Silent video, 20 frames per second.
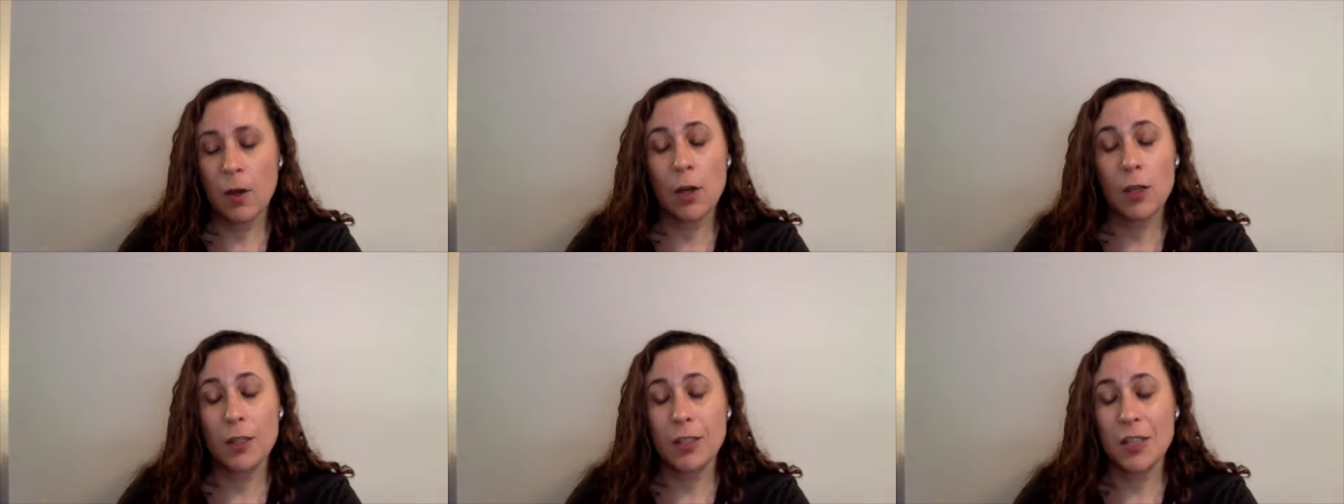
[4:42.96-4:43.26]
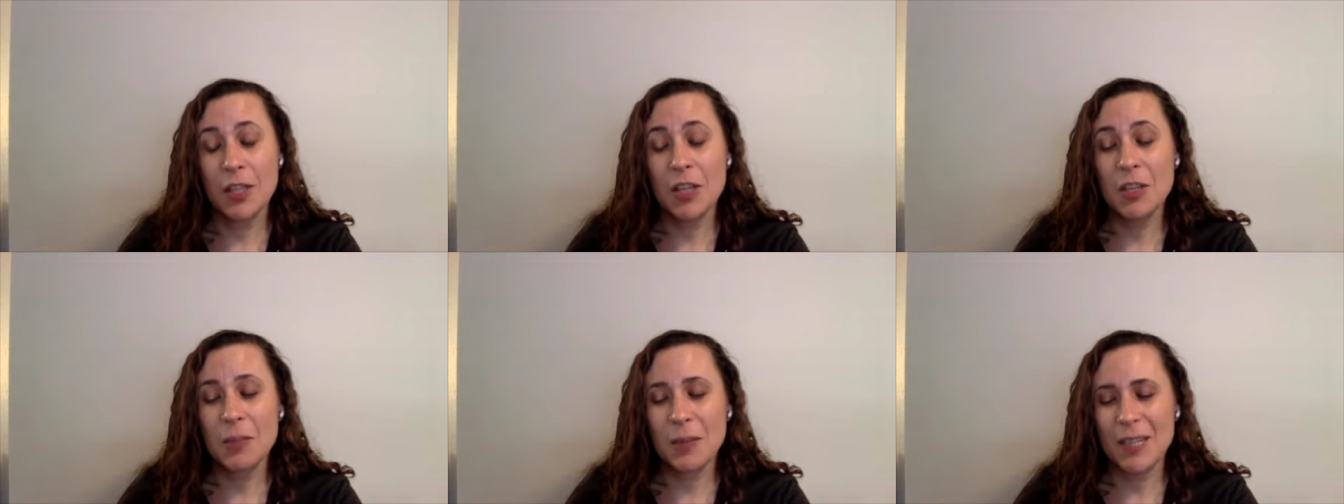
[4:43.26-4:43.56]
Or,
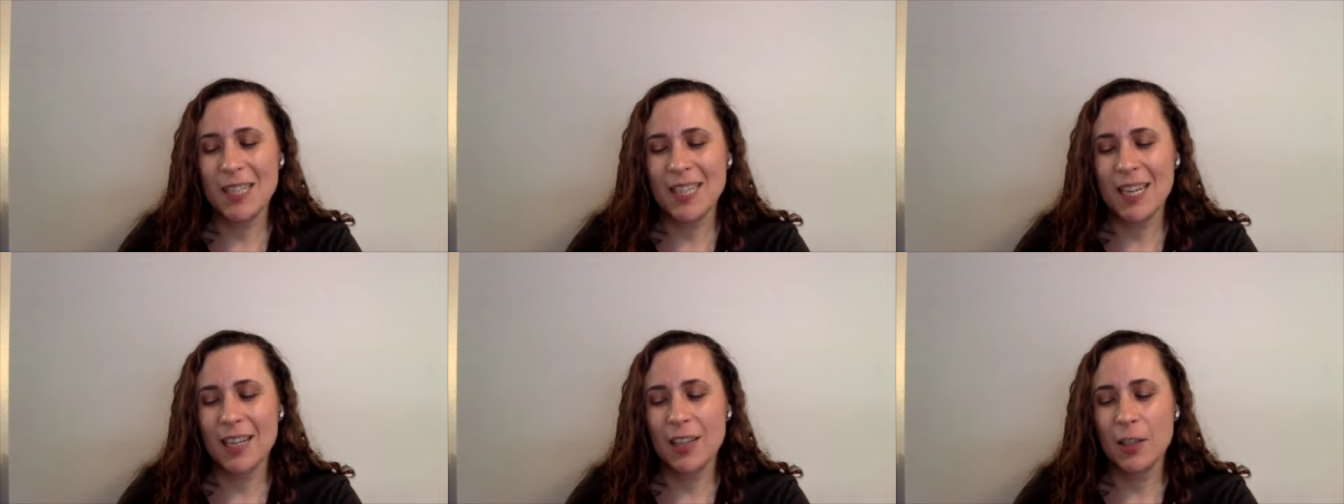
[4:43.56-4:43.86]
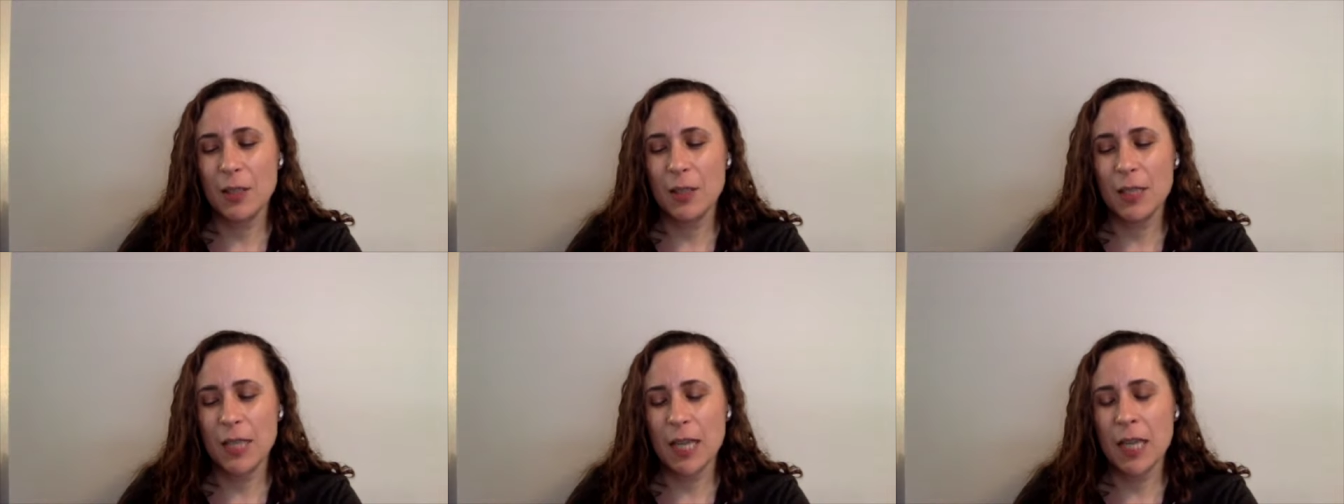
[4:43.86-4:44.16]
excuse me, said
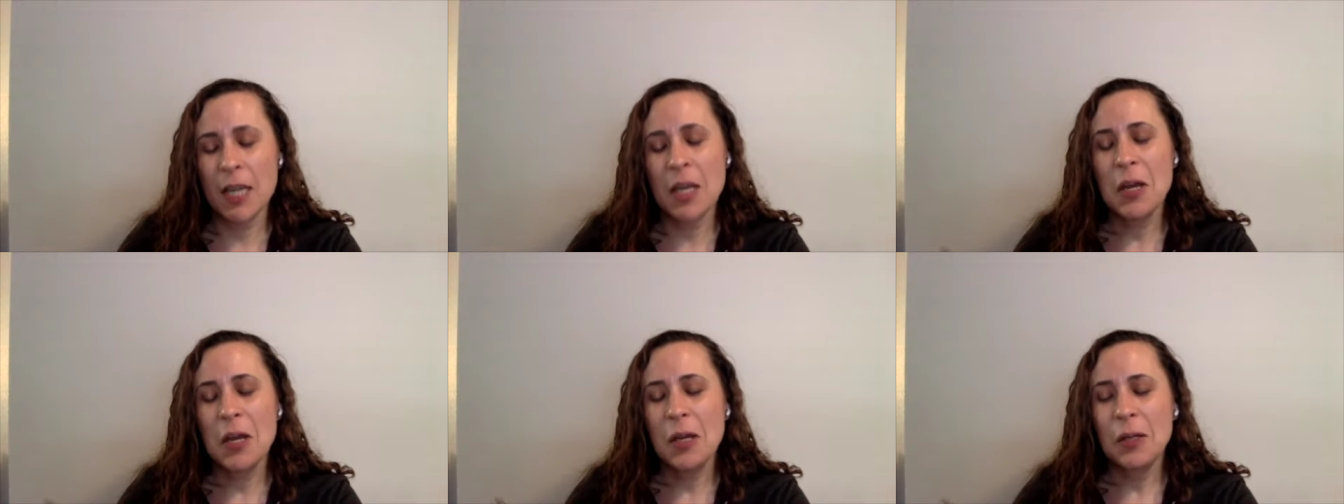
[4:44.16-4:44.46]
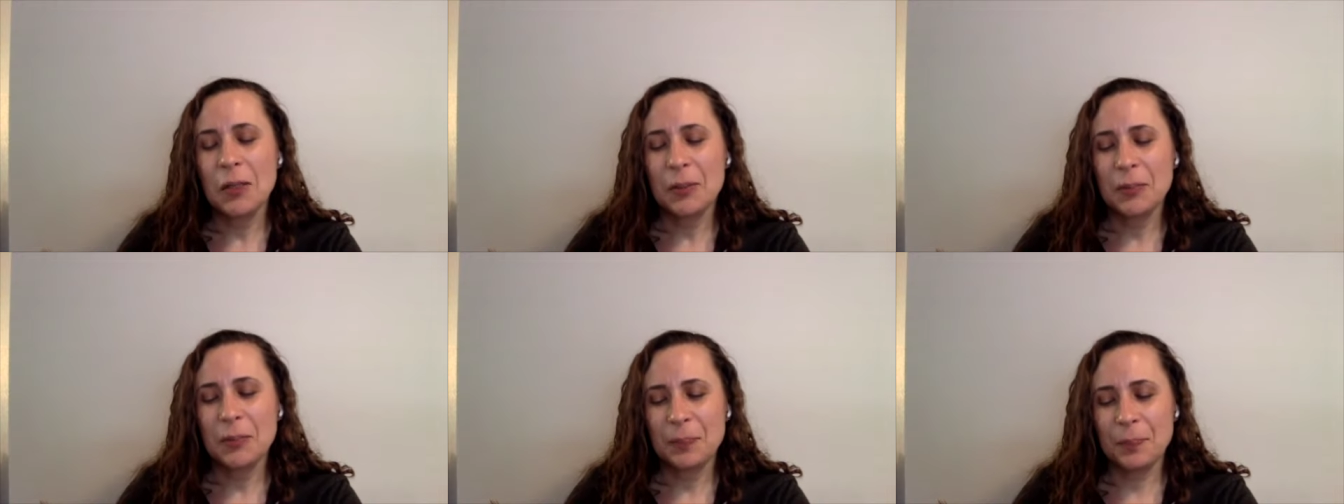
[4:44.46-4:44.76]
Lucy.
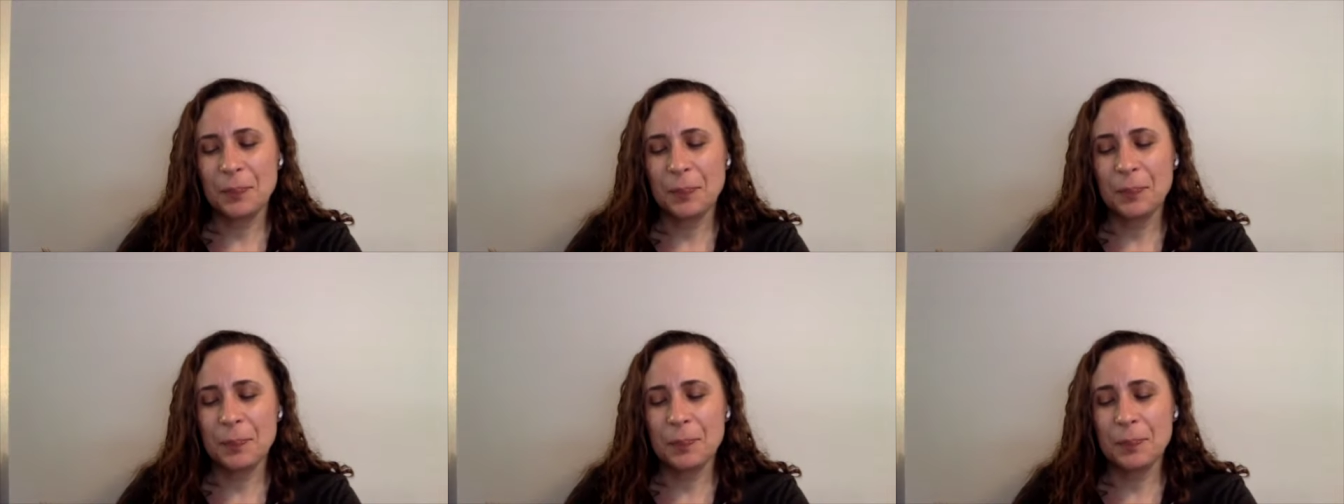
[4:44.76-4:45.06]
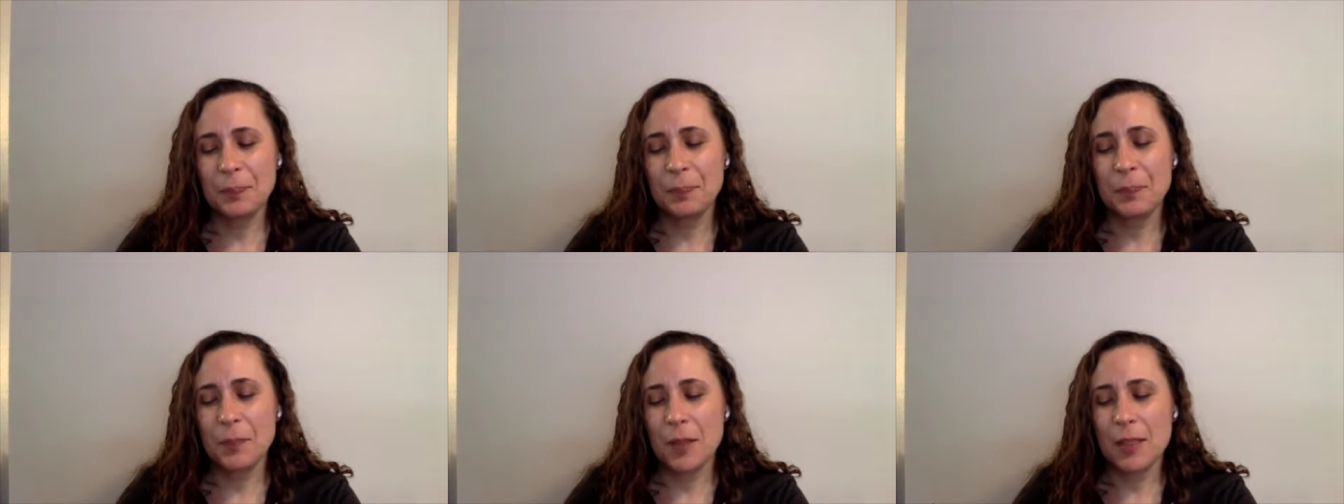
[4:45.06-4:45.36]

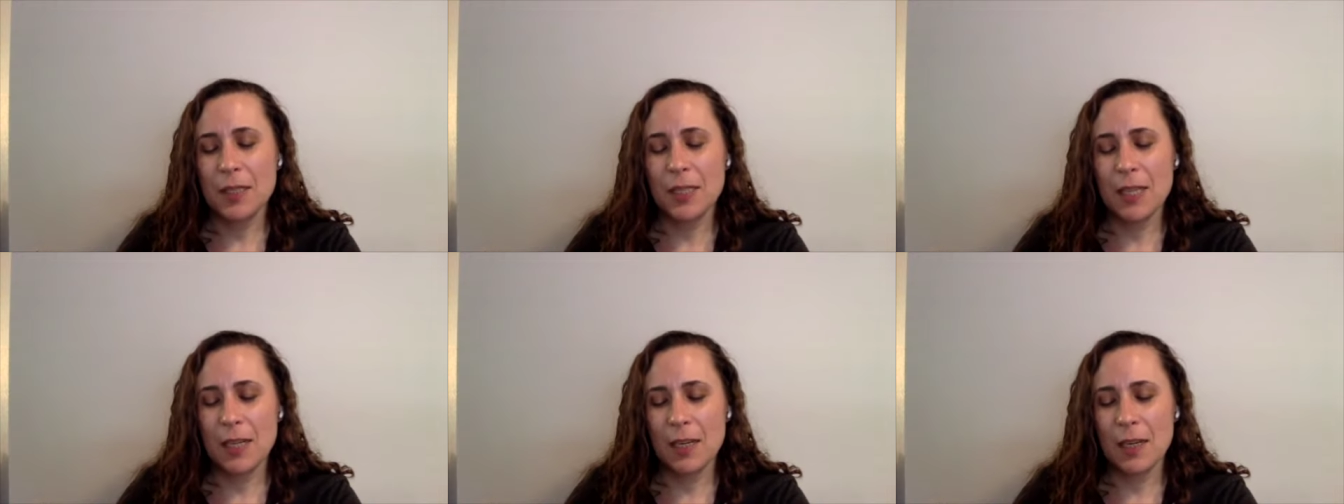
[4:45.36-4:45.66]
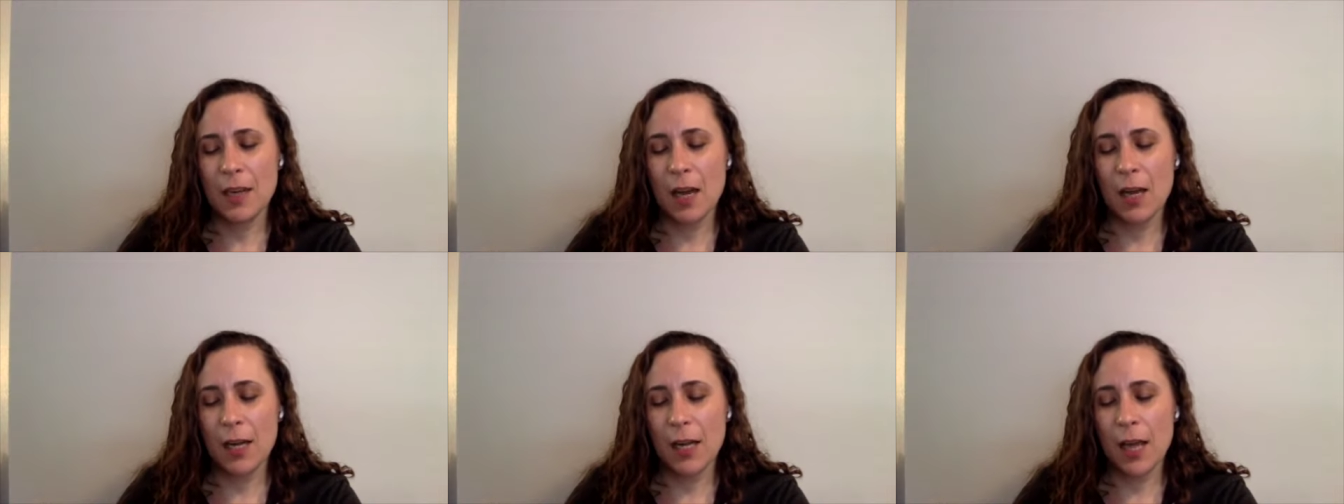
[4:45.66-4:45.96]
Hmm, said
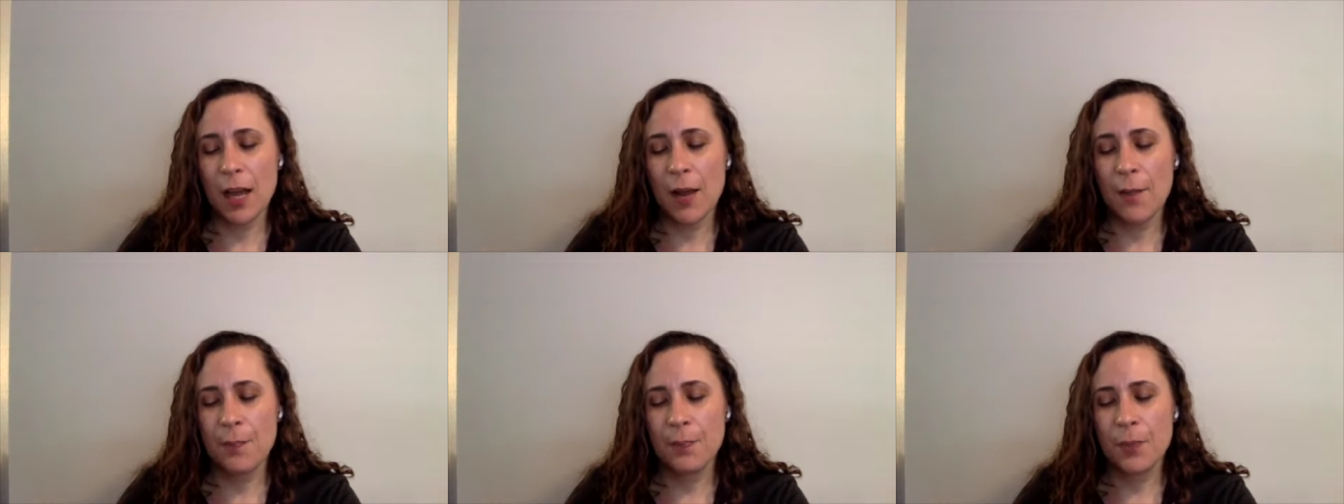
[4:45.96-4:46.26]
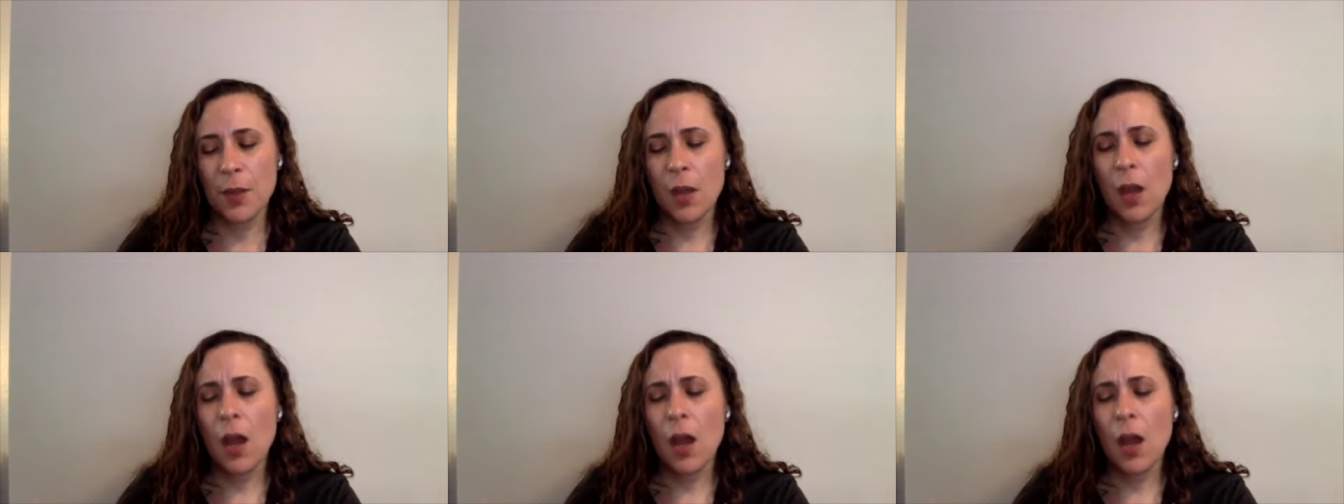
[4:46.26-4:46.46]
Nadia.